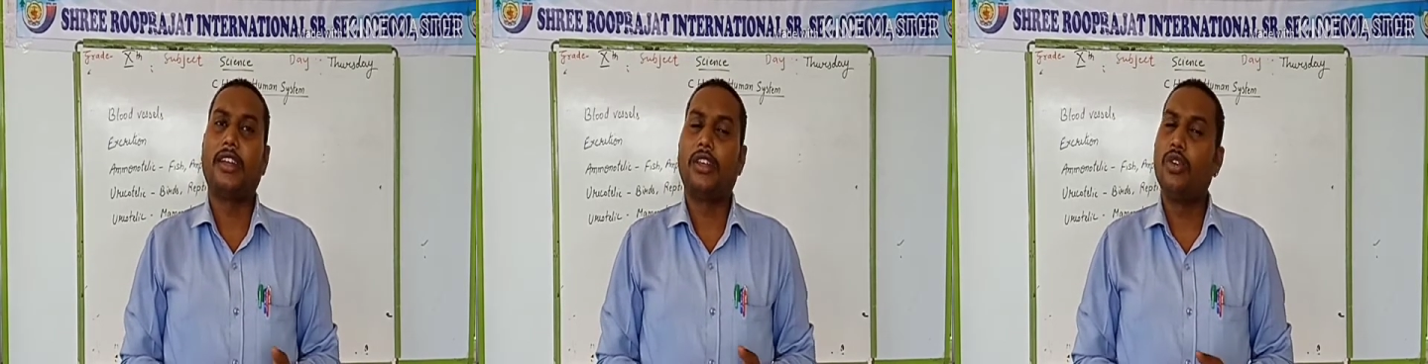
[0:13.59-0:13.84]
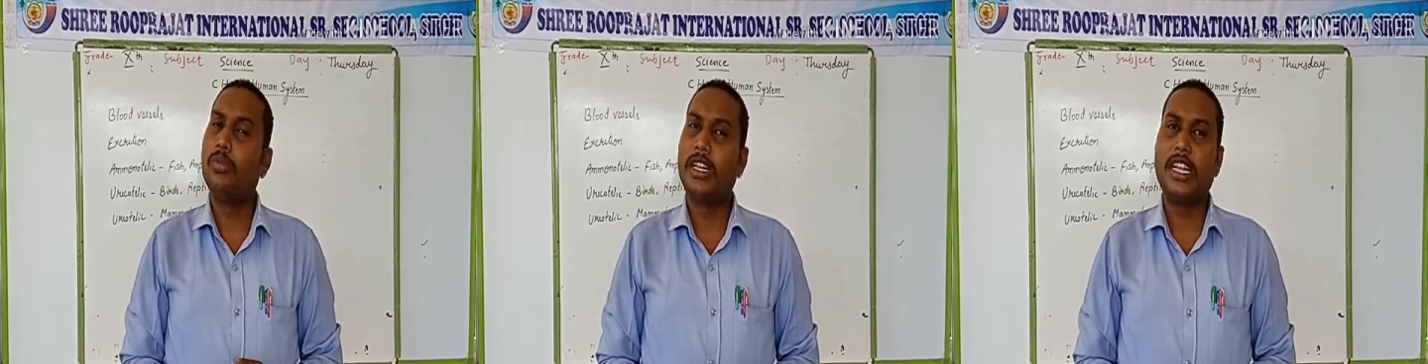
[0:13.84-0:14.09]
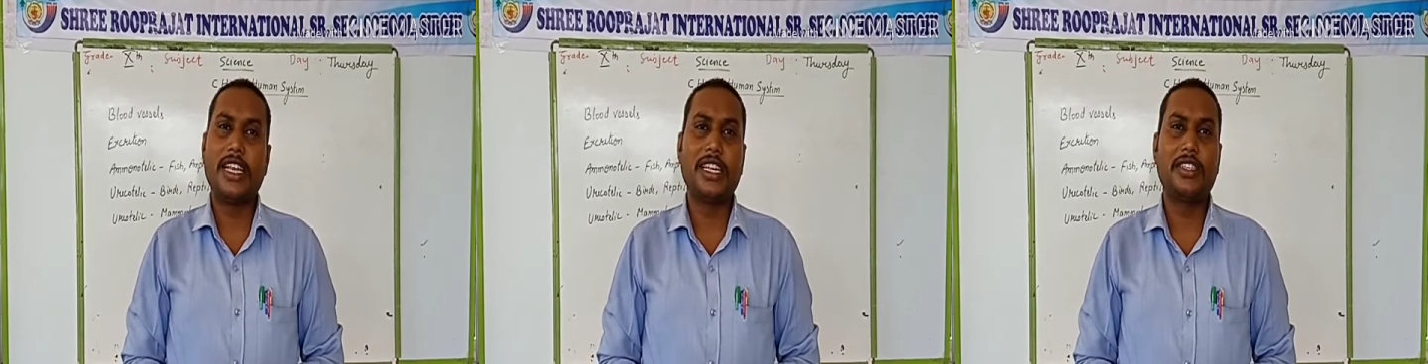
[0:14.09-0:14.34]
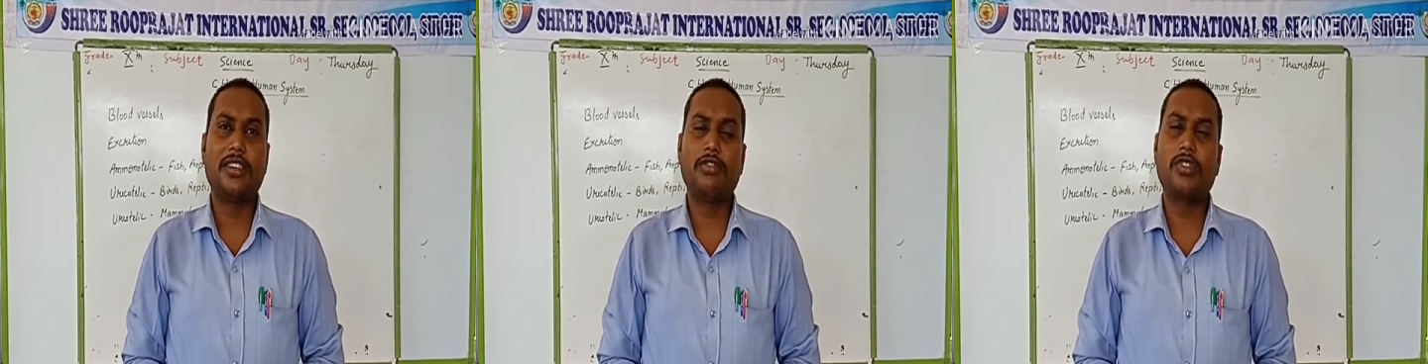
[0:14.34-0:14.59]
human
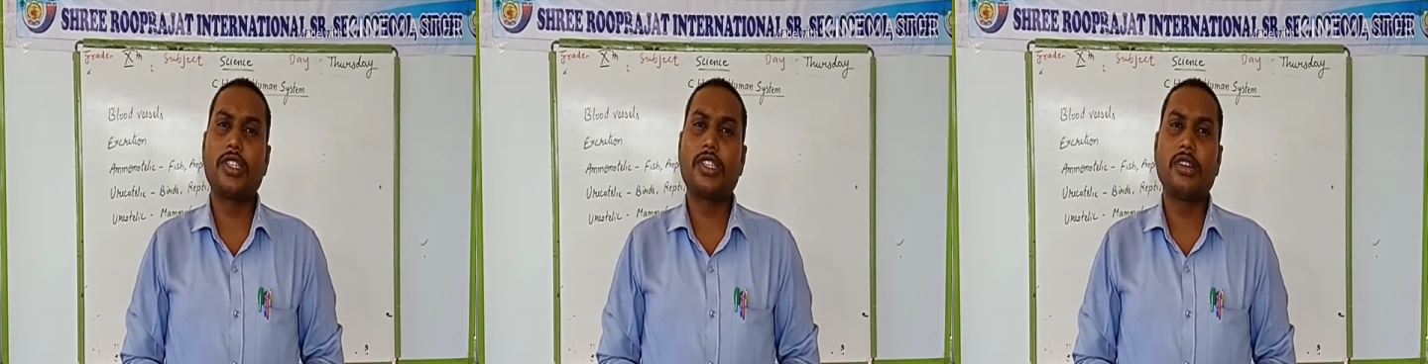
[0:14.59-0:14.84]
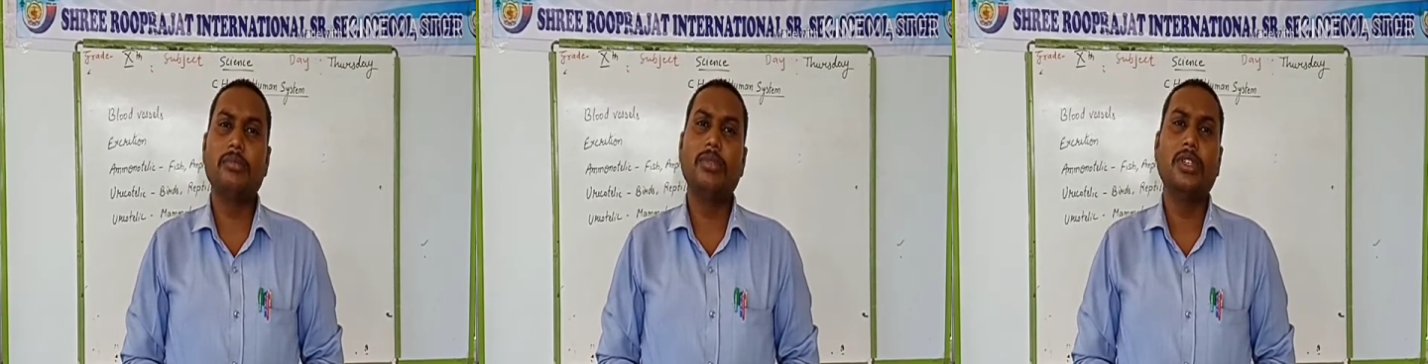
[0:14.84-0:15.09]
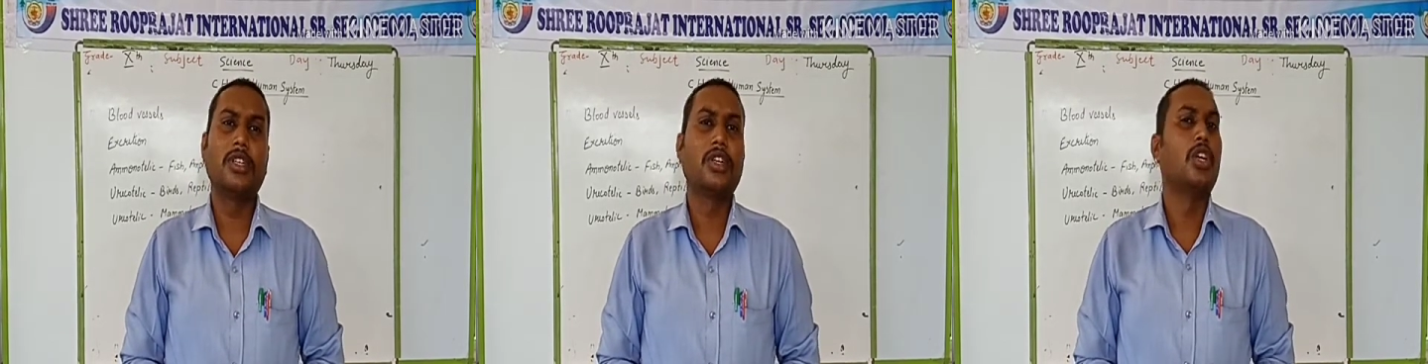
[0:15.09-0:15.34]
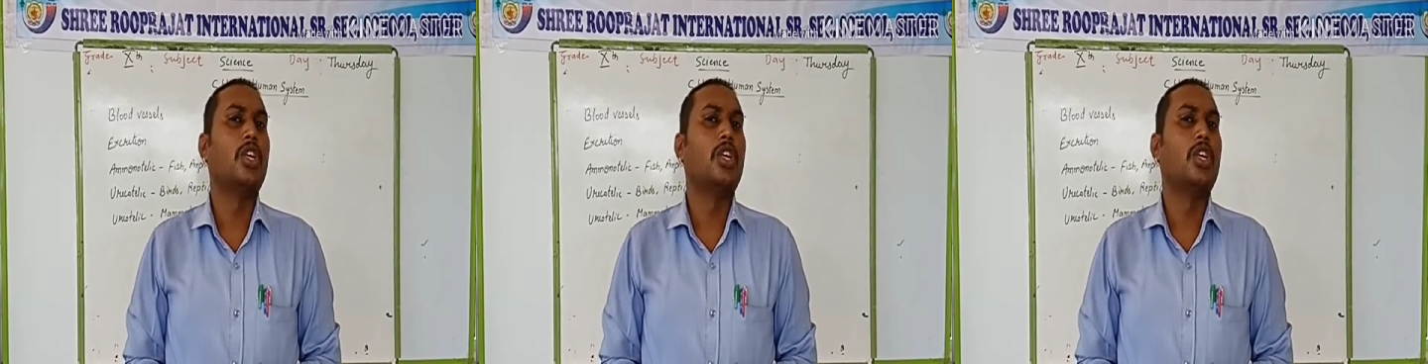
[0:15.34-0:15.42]
digestive system,